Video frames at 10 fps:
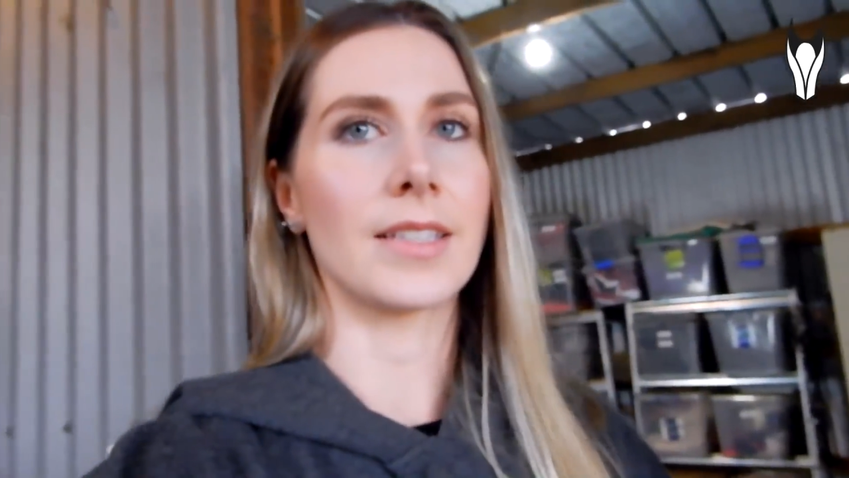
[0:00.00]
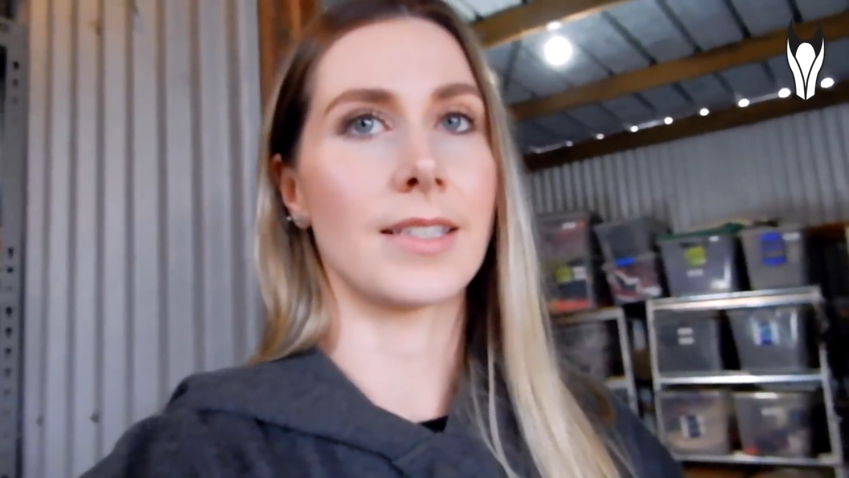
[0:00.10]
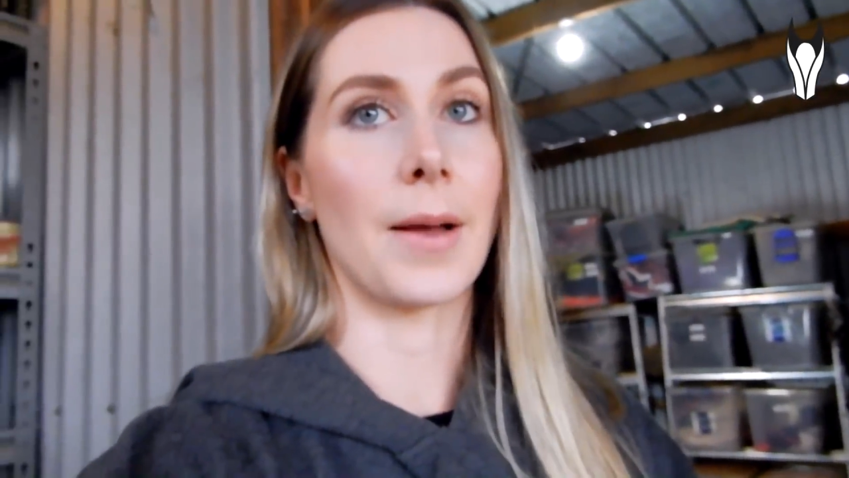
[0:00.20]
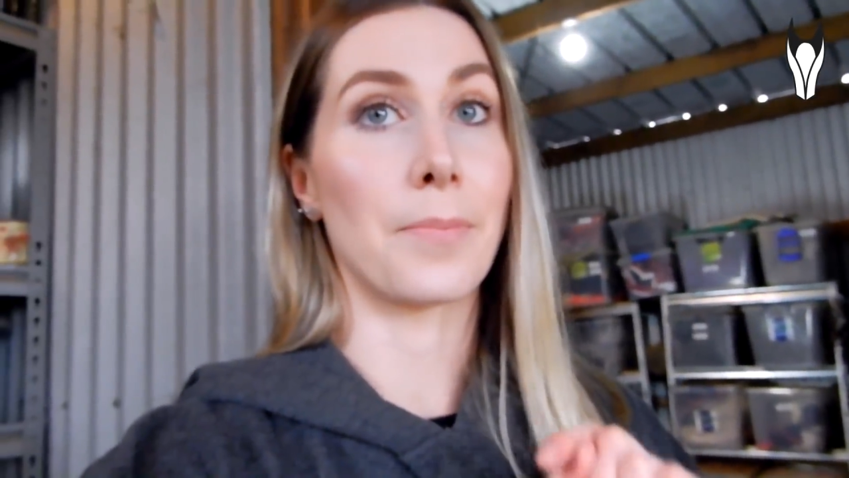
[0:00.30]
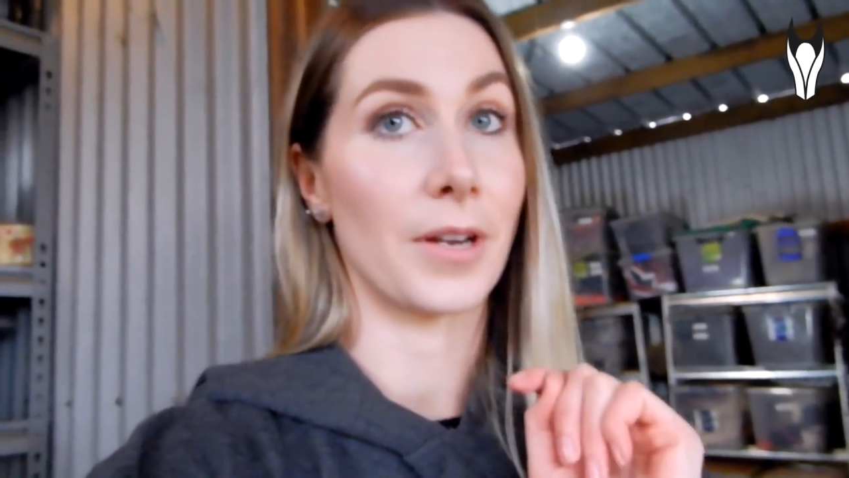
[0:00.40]
and
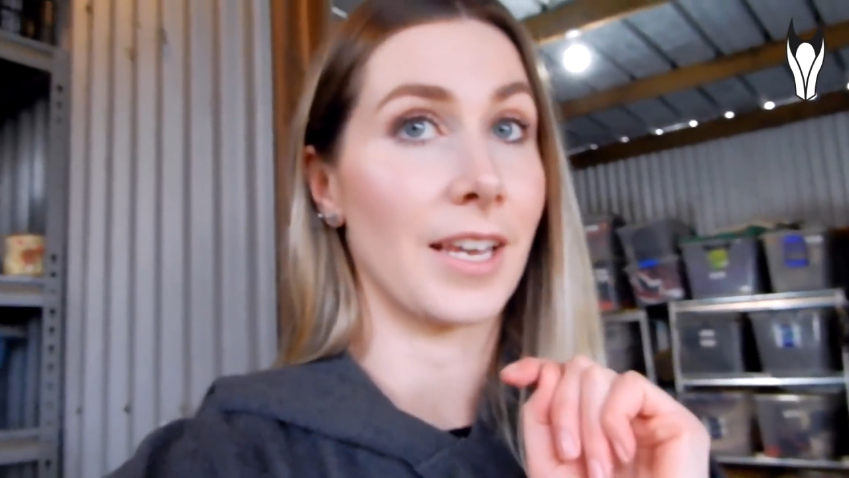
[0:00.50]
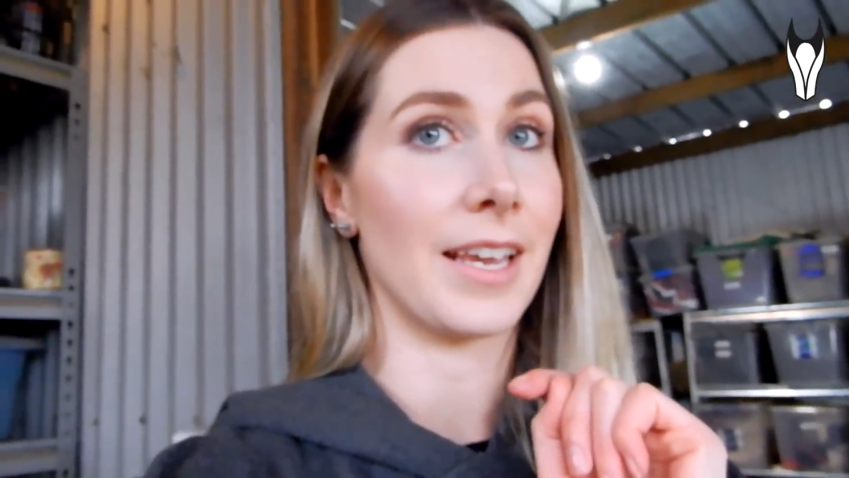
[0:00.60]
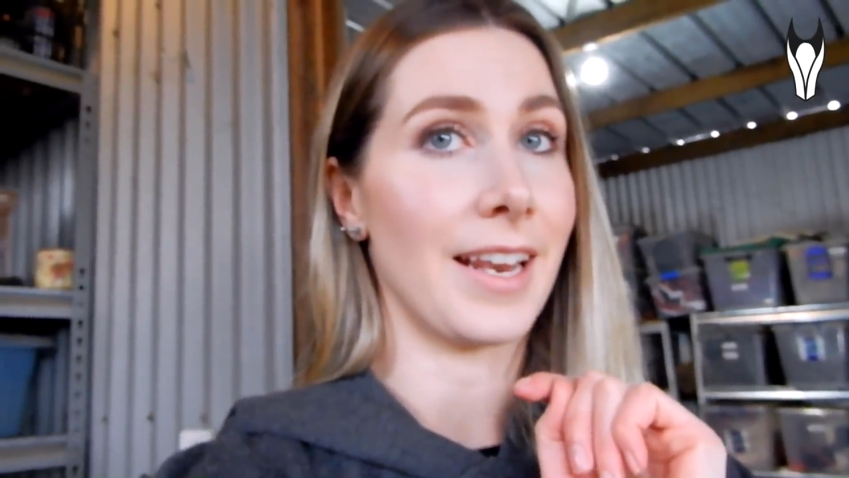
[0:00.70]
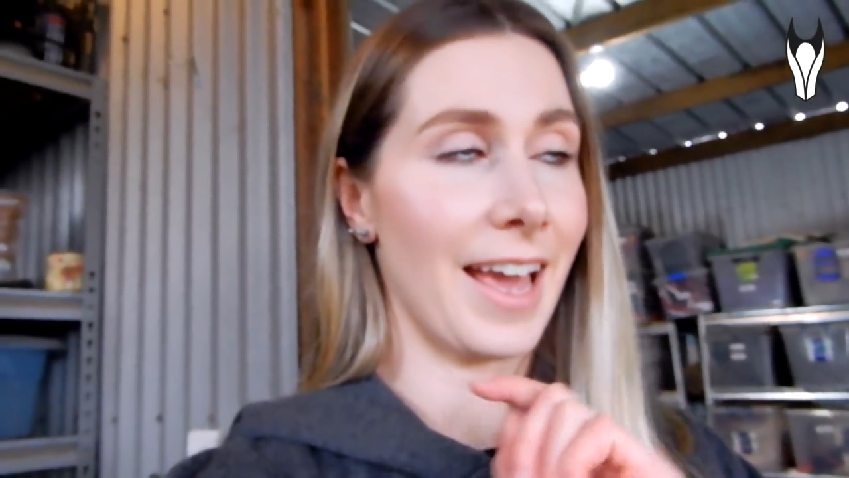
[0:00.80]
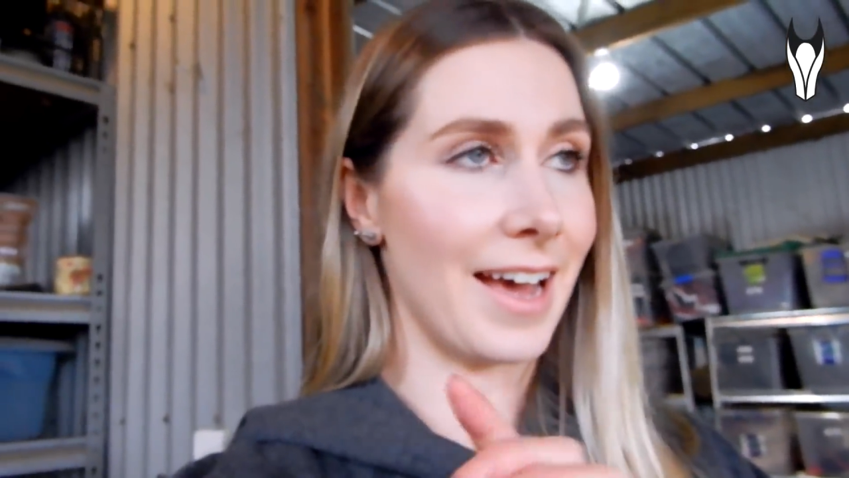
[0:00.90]
start bringing
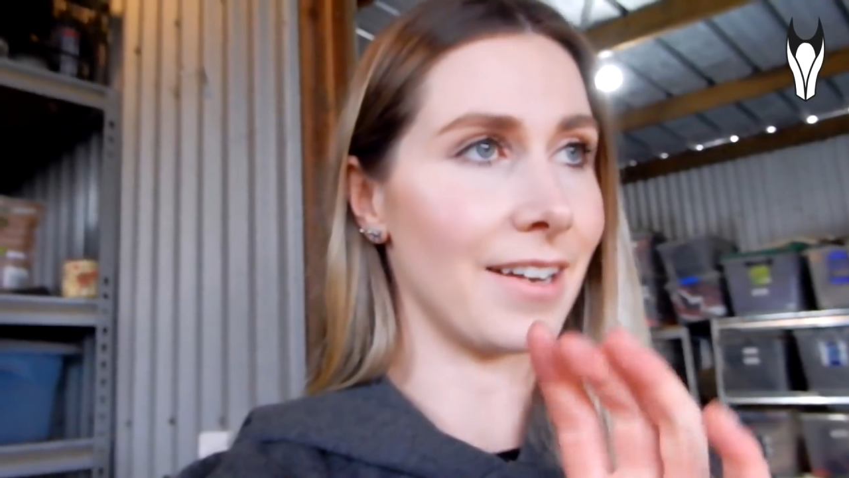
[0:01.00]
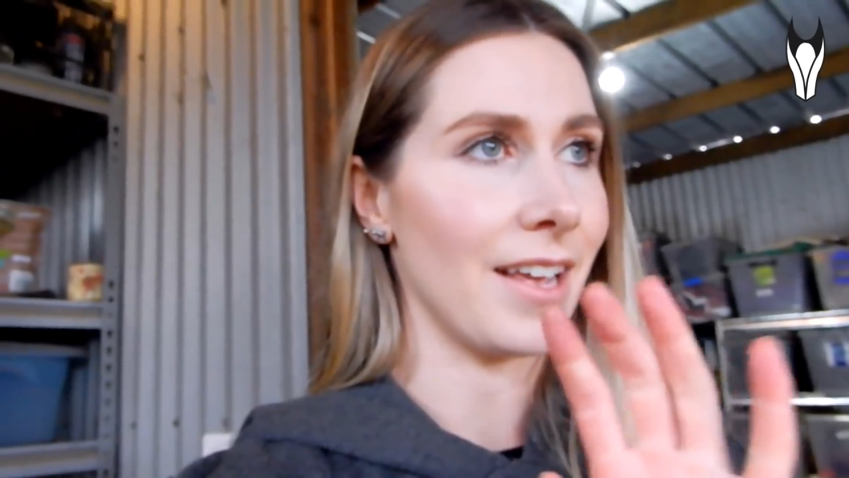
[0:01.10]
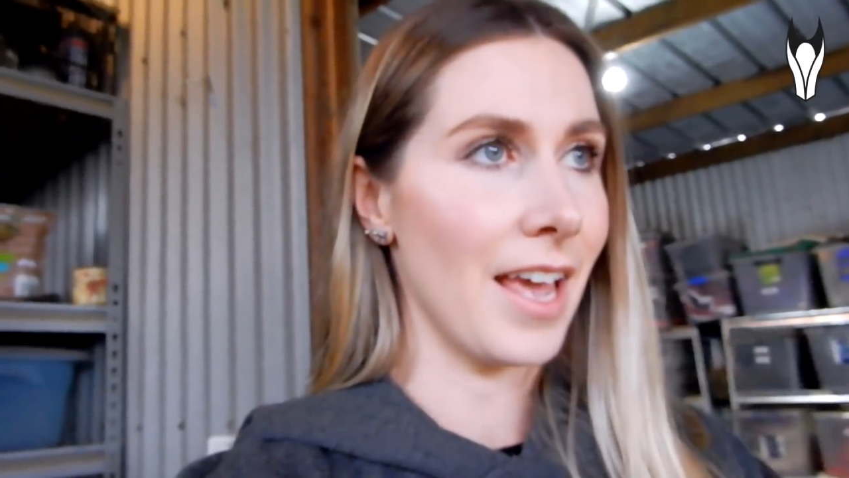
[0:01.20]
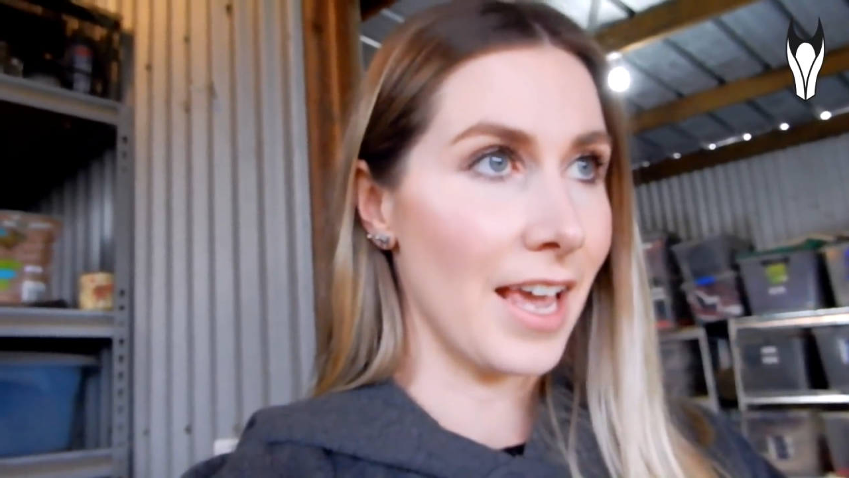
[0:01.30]
it out